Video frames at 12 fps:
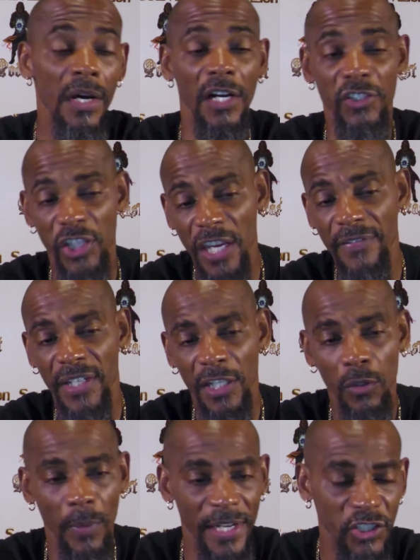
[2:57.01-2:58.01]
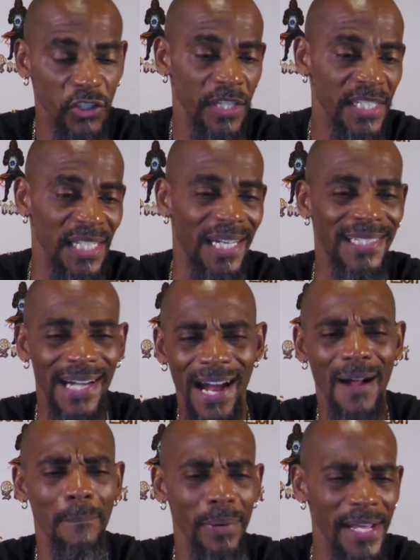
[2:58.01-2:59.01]
Achieving an erection is a
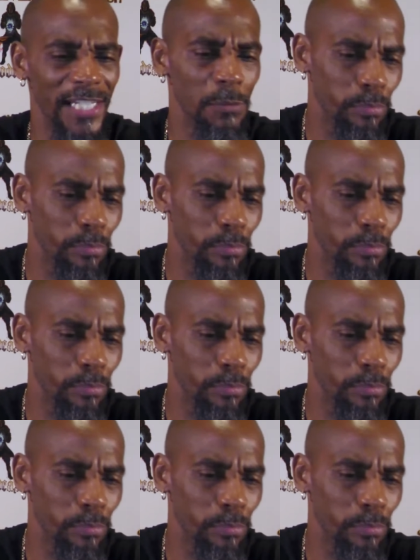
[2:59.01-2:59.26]
complex